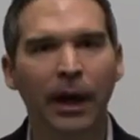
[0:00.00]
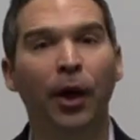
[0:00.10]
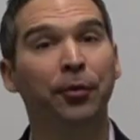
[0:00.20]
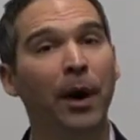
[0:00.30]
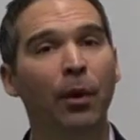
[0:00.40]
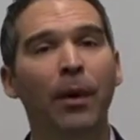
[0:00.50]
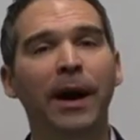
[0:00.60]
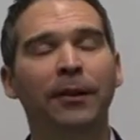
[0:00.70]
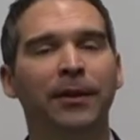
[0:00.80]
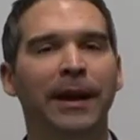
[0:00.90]
So I
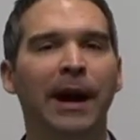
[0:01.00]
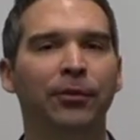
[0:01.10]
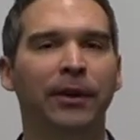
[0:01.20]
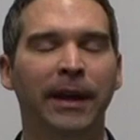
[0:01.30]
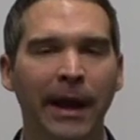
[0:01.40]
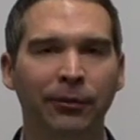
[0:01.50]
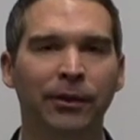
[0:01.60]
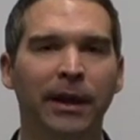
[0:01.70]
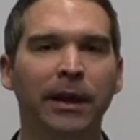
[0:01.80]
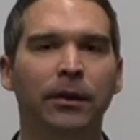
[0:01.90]
went, and after
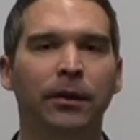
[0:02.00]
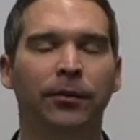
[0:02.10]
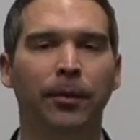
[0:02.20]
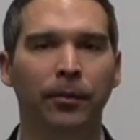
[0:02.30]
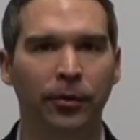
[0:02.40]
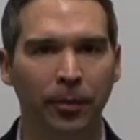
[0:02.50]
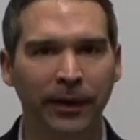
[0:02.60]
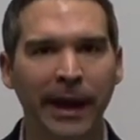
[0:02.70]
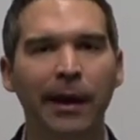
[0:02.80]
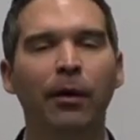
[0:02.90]
getting some
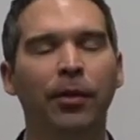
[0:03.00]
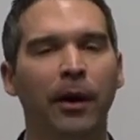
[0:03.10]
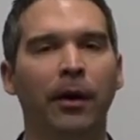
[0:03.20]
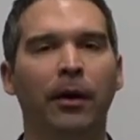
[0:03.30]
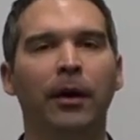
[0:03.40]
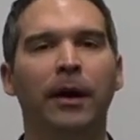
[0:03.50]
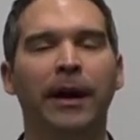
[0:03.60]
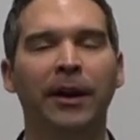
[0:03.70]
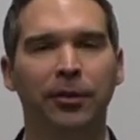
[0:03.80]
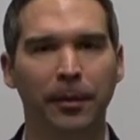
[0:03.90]
care there
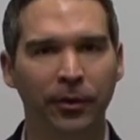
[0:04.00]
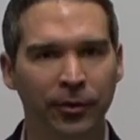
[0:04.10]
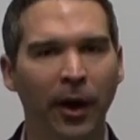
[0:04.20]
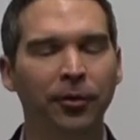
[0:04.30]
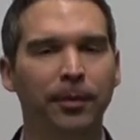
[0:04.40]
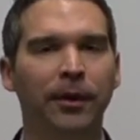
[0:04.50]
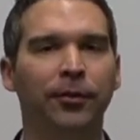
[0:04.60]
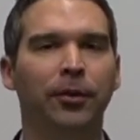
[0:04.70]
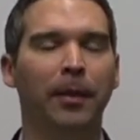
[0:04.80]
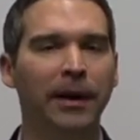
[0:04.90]
and some
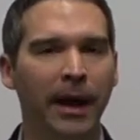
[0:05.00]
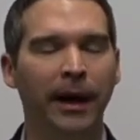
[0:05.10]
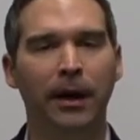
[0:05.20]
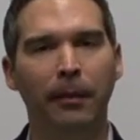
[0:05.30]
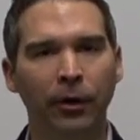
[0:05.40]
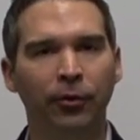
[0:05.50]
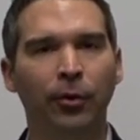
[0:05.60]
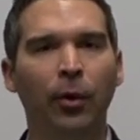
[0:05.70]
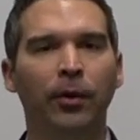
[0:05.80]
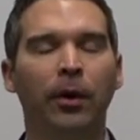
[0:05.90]
adjustments to my neck and my
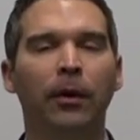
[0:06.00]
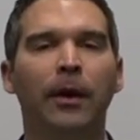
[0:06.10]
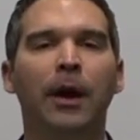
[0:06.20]
shoulder,